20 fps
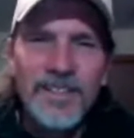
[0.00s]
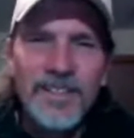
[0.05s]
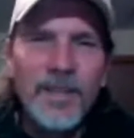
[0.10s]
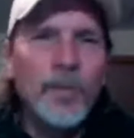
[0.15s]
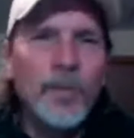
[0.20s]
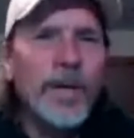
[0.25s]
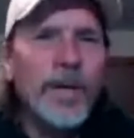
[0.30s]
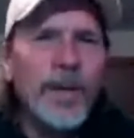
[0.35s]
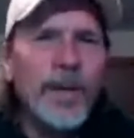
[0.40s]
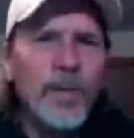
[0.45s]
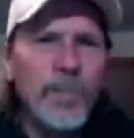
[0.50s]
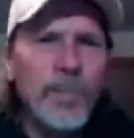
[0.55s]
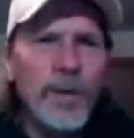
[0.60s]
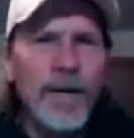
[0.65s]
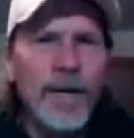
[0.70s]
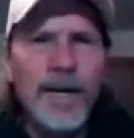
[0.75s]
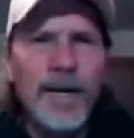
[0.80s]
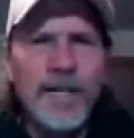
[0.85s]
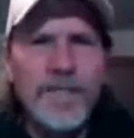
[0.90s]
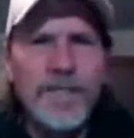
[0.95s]
we had a
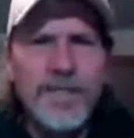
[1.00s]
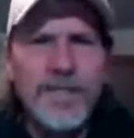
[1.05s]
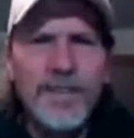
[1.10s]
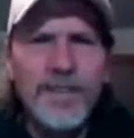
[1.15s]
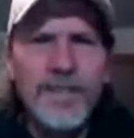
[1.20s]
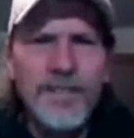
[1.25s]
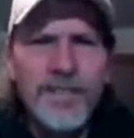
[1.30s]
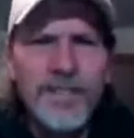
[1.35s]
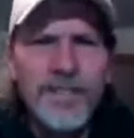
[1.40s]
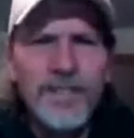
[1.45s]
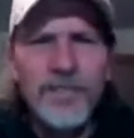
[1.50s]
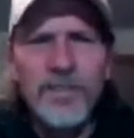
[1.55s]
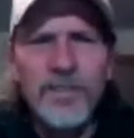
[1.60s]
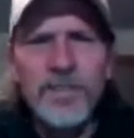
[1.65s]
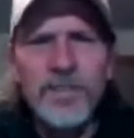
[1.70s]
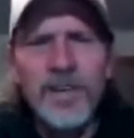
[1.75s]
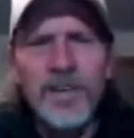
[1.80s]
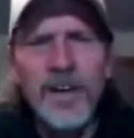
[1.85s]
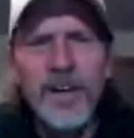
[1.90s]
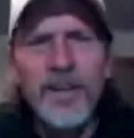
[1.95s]
blast. It
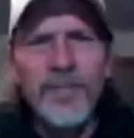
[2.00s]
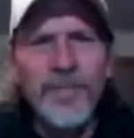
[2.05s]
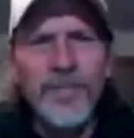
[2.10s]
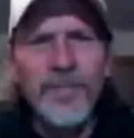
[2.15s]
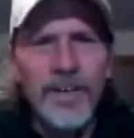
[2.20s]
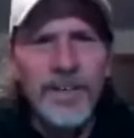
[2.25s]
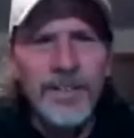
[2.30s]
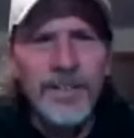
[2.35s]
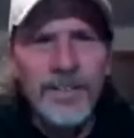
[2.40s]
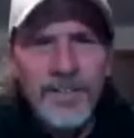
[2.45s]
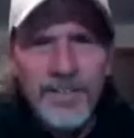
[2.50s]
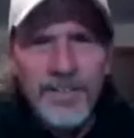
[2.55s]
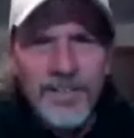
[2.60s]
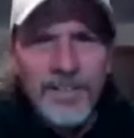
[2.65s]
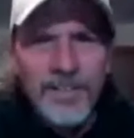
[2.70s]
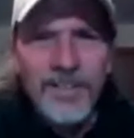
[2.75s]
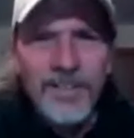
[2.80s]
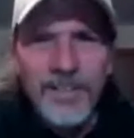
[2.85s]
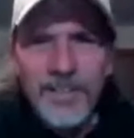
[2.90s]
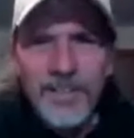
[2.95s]
was a lot of fun.
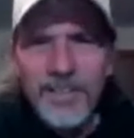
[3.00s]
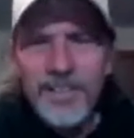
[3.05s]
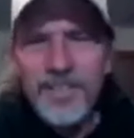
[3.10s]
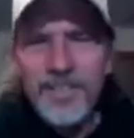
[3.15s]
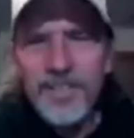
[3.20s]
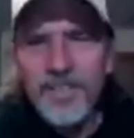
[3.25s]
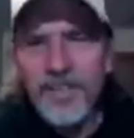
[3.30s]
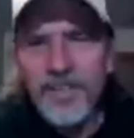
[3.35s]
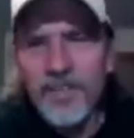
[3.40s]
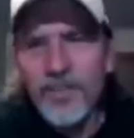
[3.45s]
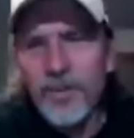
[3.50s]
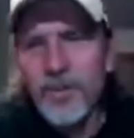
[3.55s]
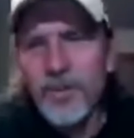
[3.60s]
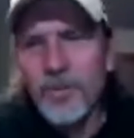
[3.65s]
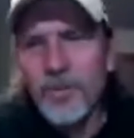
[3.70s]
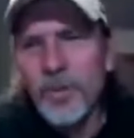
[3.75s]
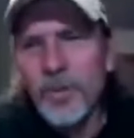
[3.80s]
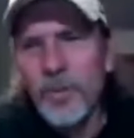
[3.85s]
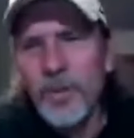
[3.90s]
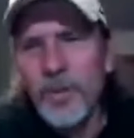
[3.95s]
So
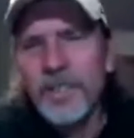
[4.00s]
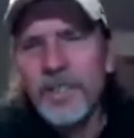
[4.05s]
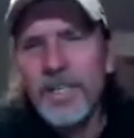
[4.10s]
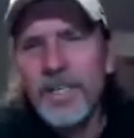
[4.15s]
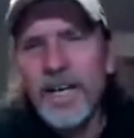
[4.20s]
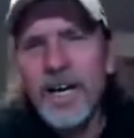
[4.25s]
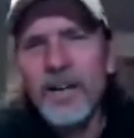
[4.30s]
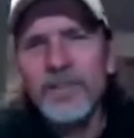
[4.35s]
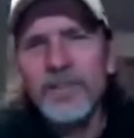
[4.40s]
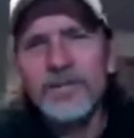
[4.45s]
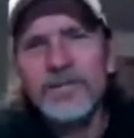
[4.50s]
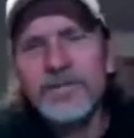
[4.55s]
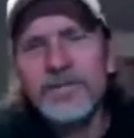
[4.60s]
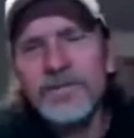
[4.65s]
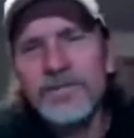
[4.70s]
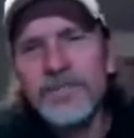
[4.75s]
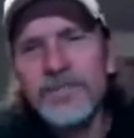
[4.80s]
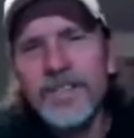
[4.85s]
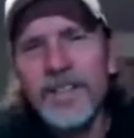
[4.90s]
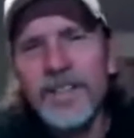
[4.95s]
we worked out,
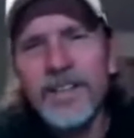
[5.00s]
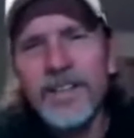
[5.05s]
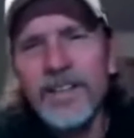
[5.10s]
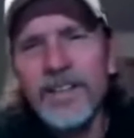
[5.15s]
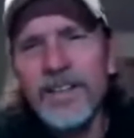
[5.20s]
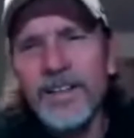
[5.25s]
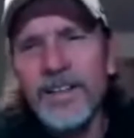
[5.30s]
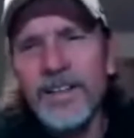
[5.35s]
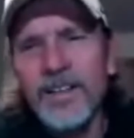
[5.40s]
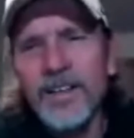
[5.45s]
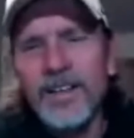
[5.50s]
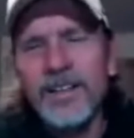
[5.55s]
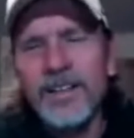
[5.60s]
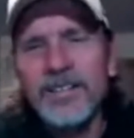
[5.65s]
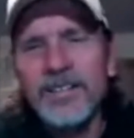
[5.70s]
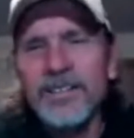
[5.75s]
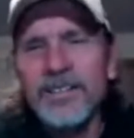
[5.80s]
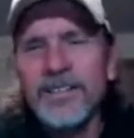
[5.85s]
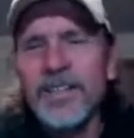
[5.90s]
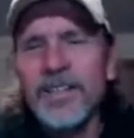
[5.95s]
and then
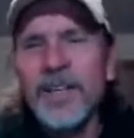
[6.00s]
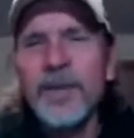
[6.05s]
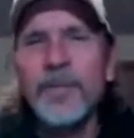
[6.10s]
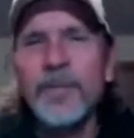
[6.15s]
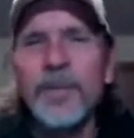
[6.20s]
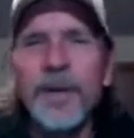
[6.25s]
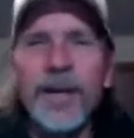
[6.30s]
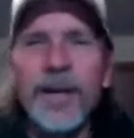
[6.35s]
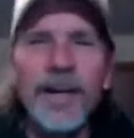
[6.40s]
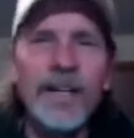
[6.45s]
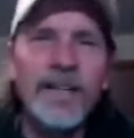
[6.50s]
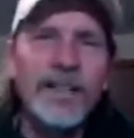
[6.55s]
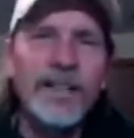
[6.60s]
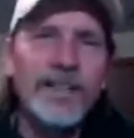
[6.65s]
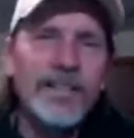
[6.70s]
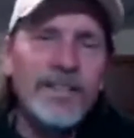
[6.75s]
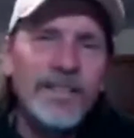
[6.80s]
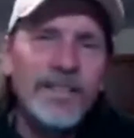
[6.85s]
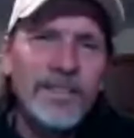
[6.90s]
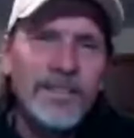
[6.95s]
came back, and
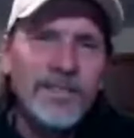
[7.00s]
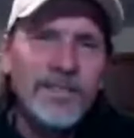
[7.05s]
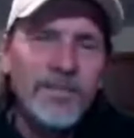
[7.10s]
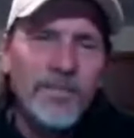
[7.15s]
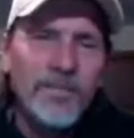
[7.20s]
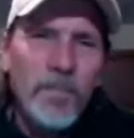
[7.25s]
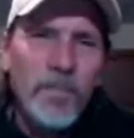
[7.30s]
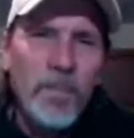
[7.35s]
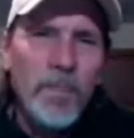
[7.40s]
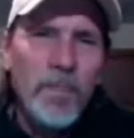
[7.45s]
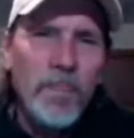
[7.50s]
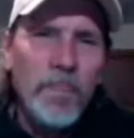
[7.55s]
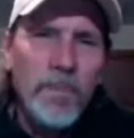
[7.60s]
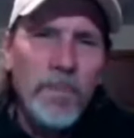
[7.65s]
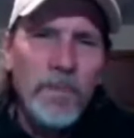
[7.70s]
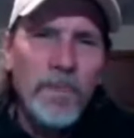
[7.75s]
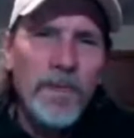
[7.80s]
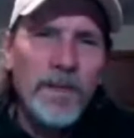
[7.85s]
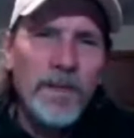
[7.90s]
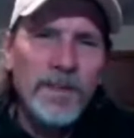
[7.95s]

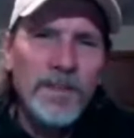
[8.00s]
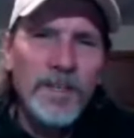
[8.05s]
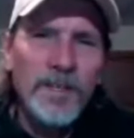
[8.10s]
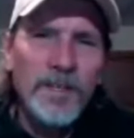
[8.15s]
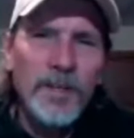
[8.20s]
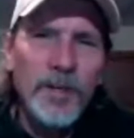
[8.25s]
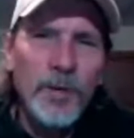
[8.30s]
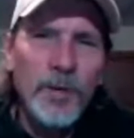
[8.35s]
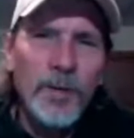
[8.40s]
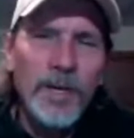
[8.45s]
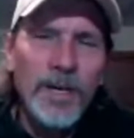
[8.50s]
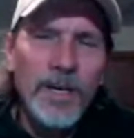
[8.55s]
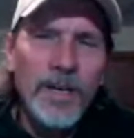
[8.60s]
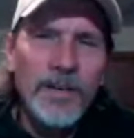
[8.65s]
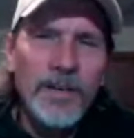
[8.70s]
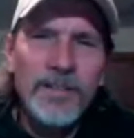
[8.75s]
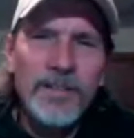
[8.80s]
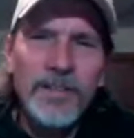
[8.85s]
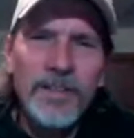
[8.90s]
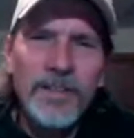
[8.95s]
at the end of the year, we
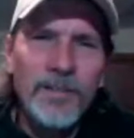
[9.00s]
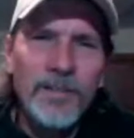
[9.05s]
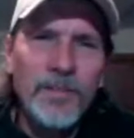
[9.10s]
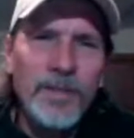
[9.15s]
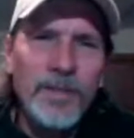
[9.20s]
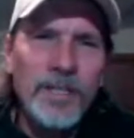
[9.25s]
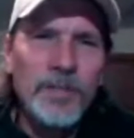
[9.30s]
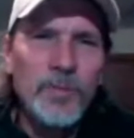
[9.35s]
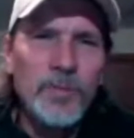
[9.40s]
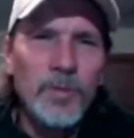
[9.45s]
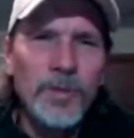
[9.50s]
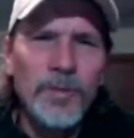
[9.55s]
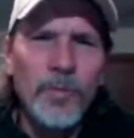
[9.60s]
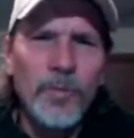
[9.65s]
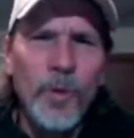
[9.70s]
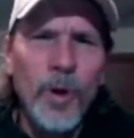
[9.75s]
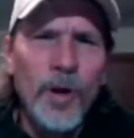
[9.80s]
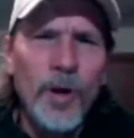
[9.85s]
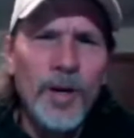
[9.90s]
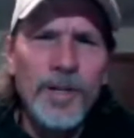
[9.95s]
had meets with
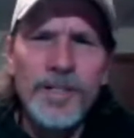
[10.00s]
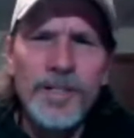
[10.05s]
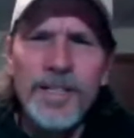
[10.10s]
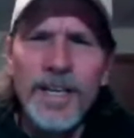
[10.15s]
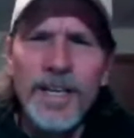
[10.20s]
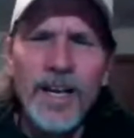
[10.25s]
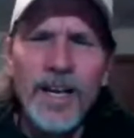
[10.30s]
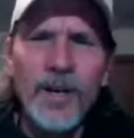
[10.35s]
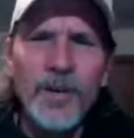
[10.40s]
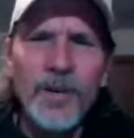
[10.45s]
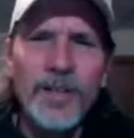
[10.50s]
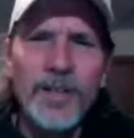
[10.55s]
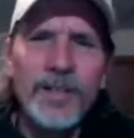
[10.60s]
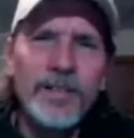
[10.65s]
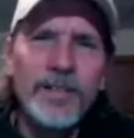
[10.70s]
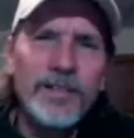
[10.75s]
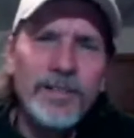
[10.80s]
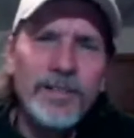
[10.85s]
Watertown and